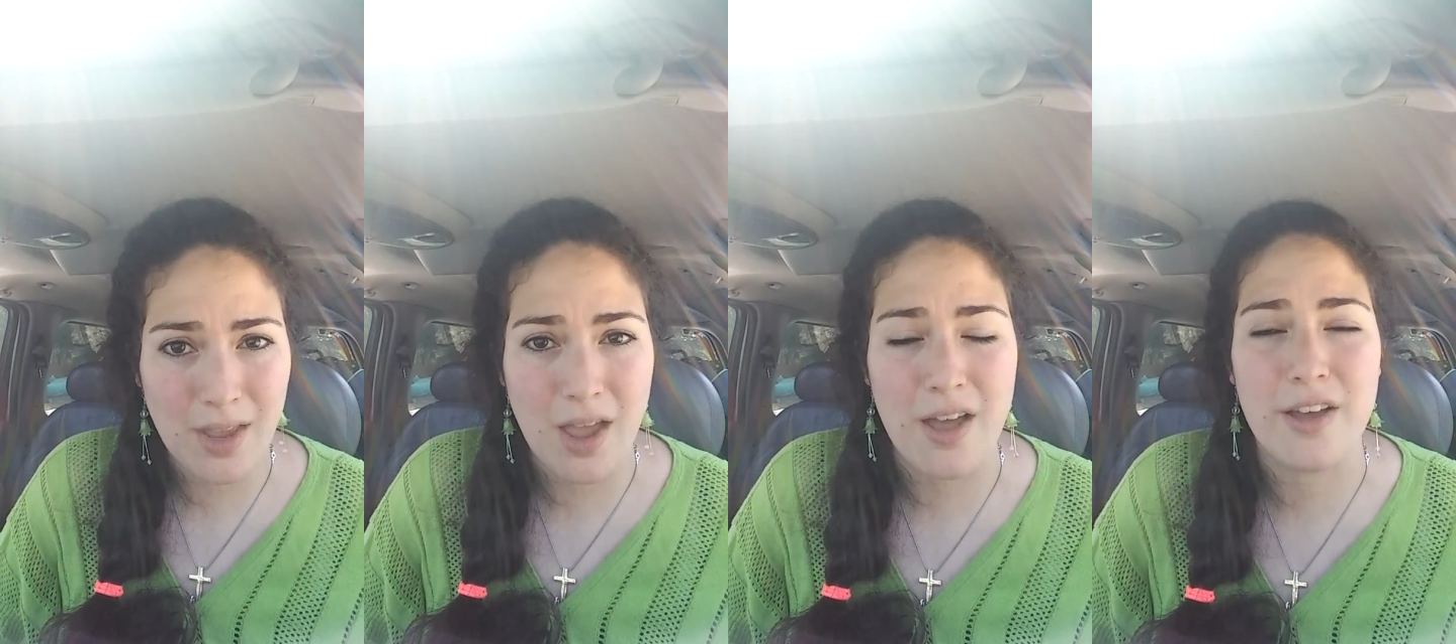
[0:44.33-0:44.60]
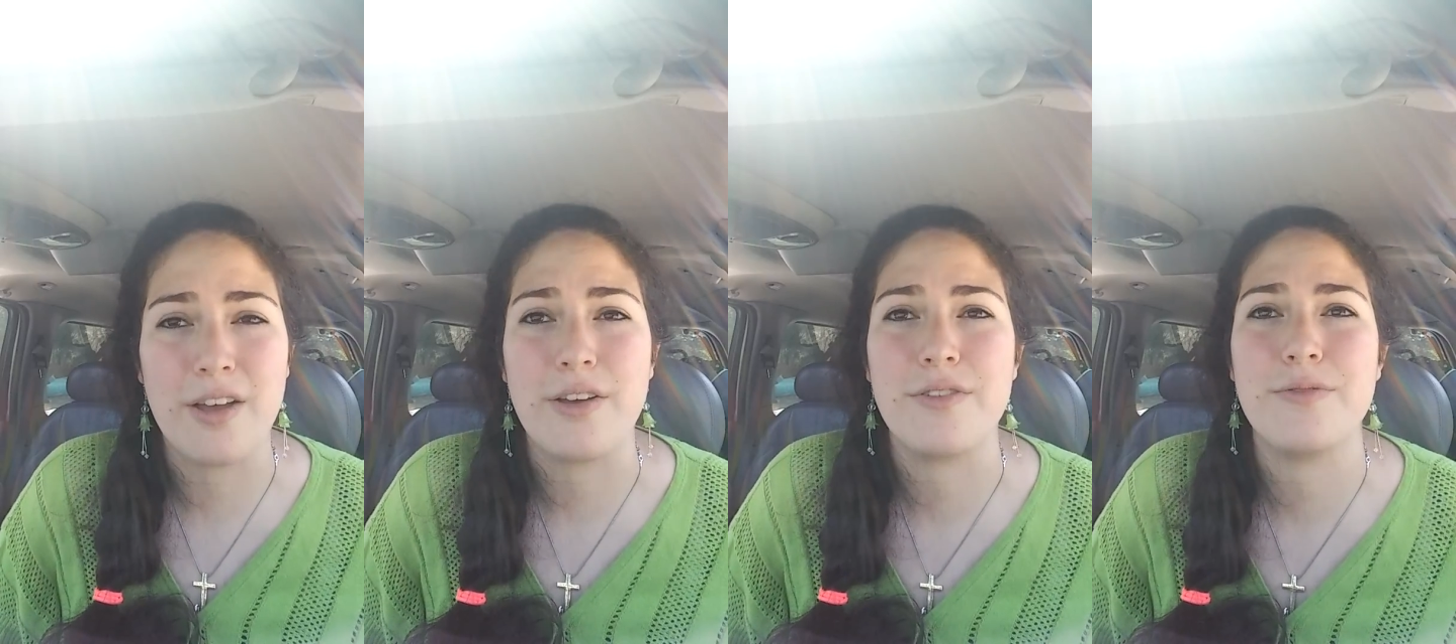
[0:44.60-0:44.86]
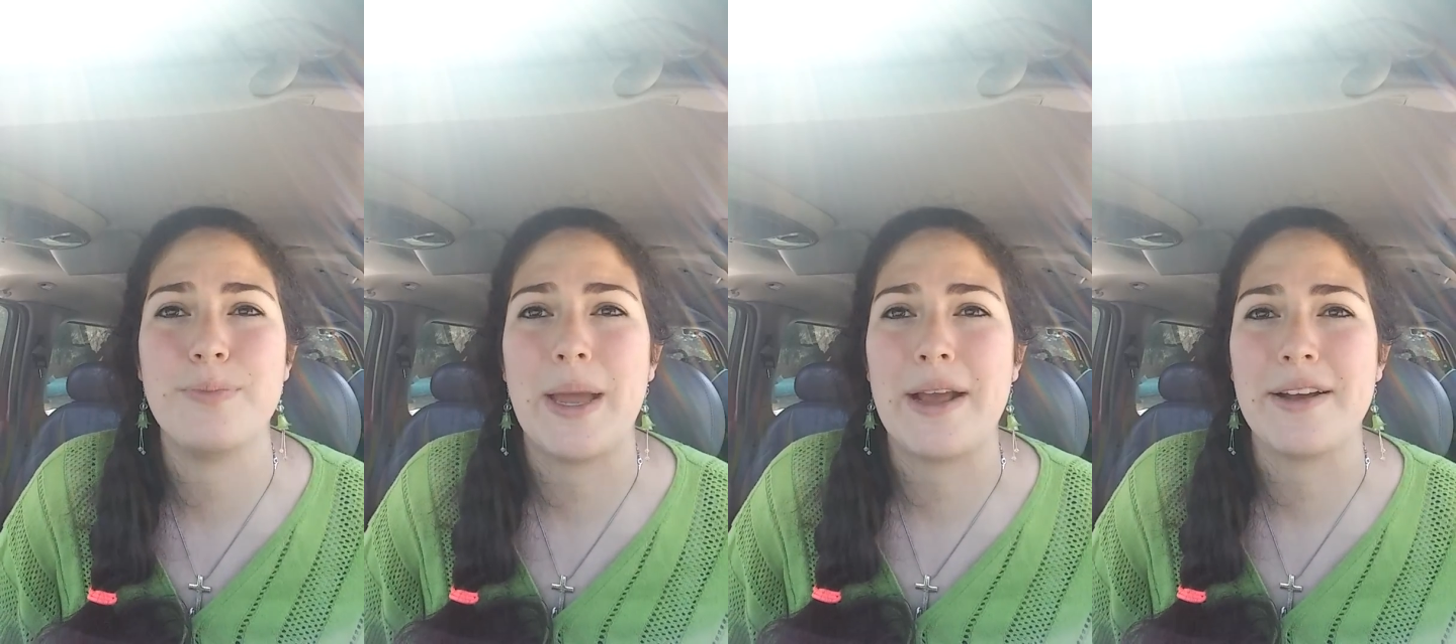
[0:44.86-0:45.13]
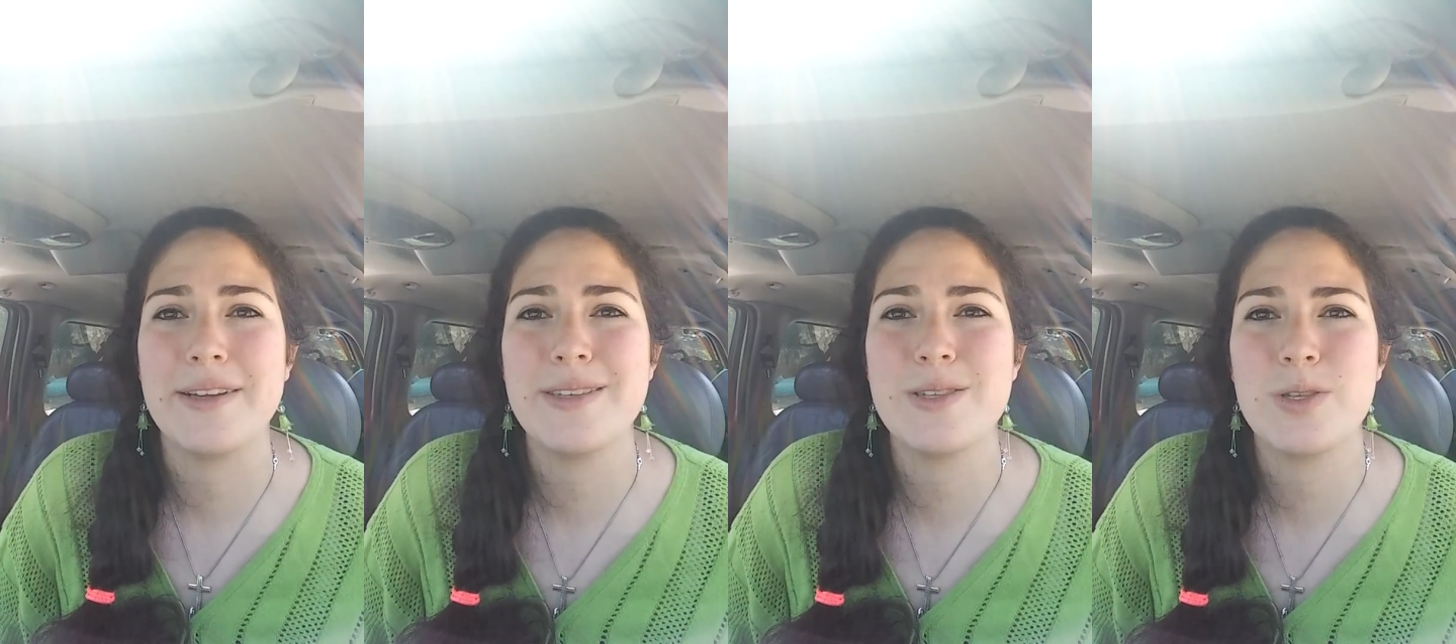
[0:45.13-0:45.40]
of
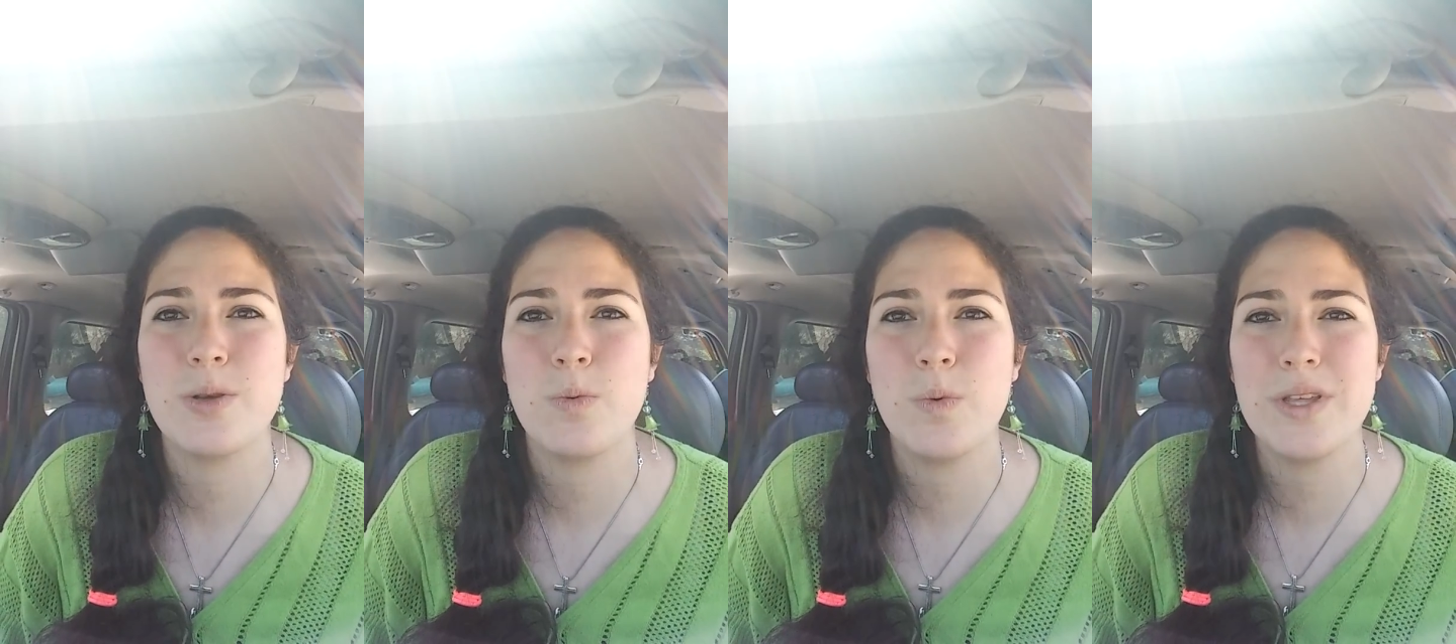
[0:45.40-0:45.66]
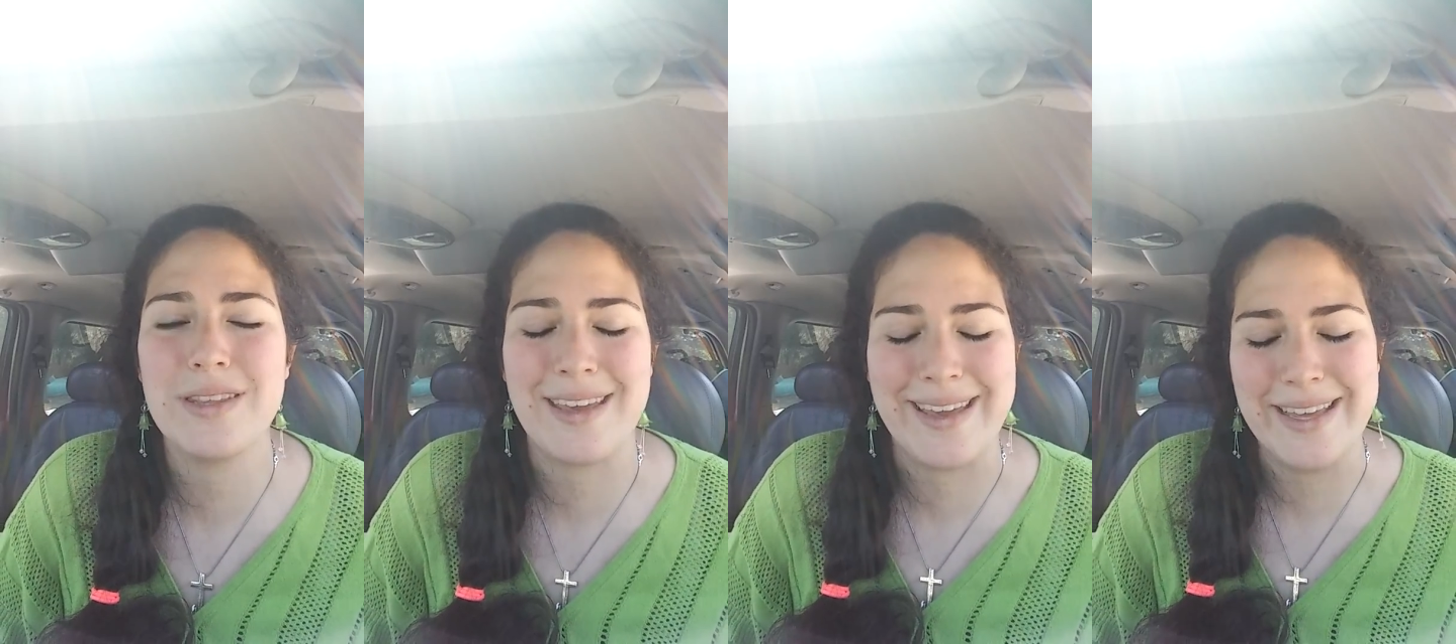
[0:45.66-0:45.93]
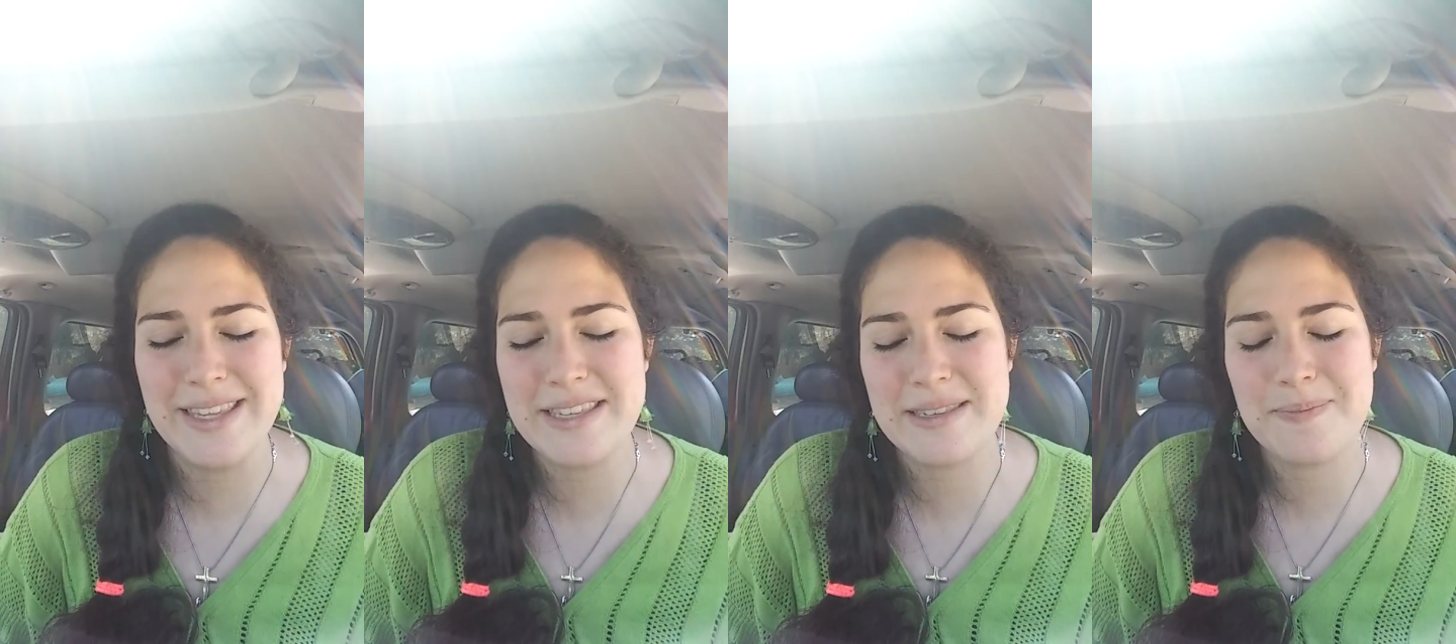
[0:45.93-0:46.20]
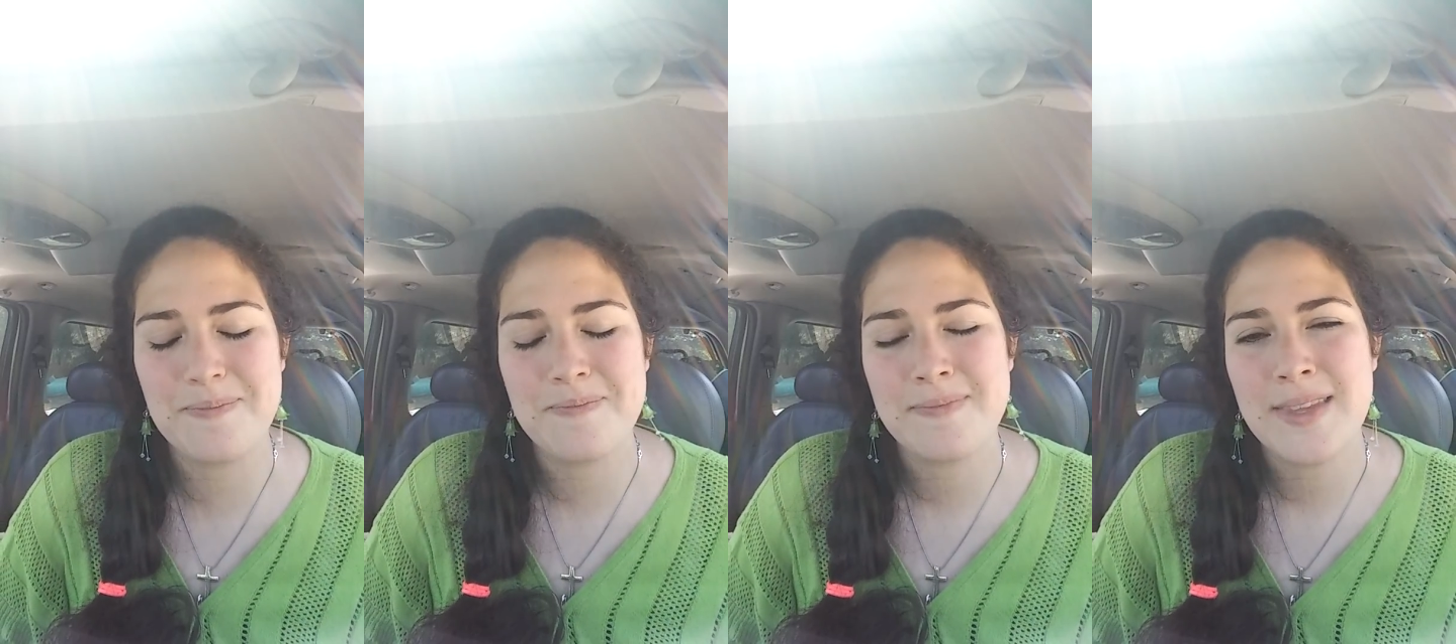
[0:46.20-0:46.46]
parents with
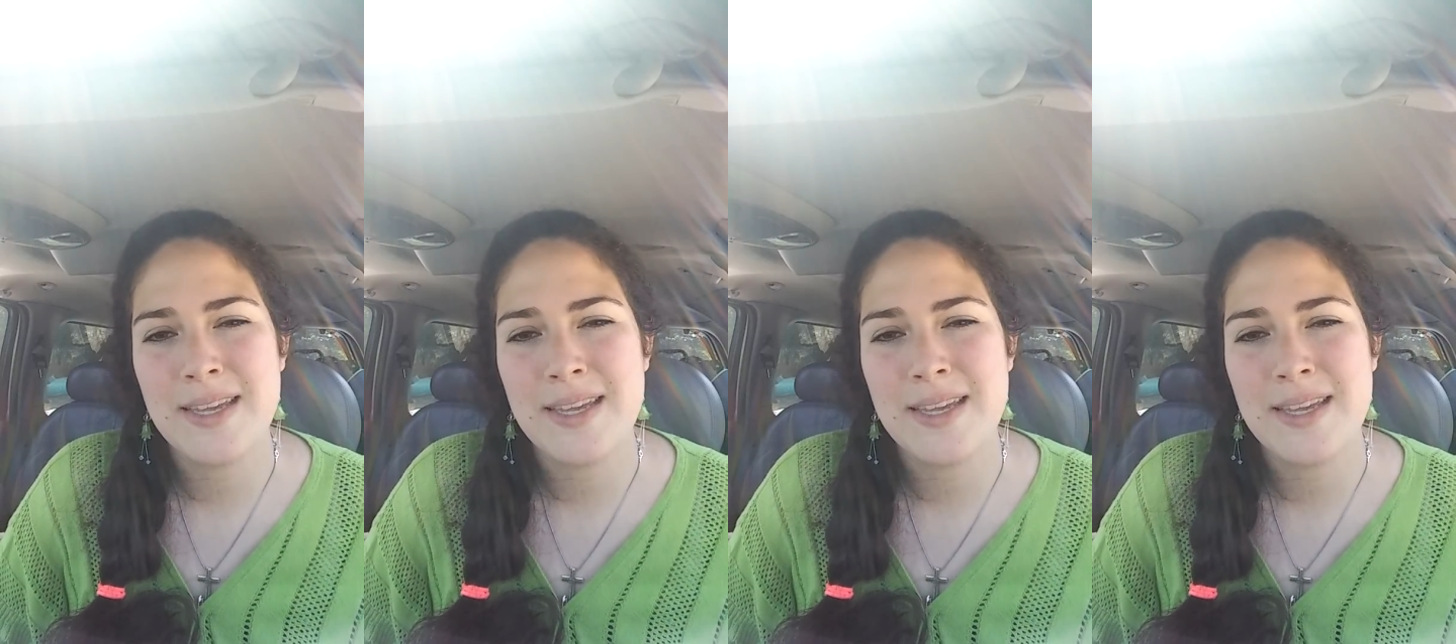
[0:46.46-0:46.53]
kids,